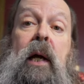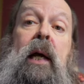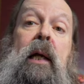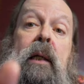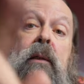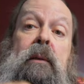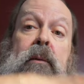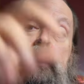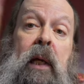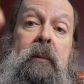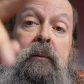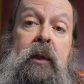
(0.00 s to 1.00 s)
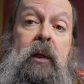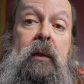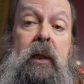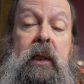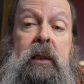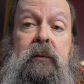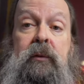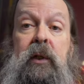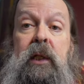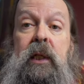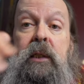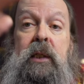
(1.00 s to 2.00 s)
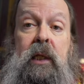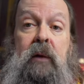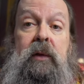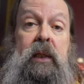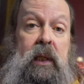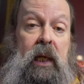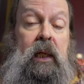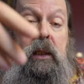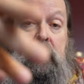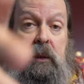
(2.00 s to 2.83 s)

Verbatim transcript: And after you look at the footage and everything,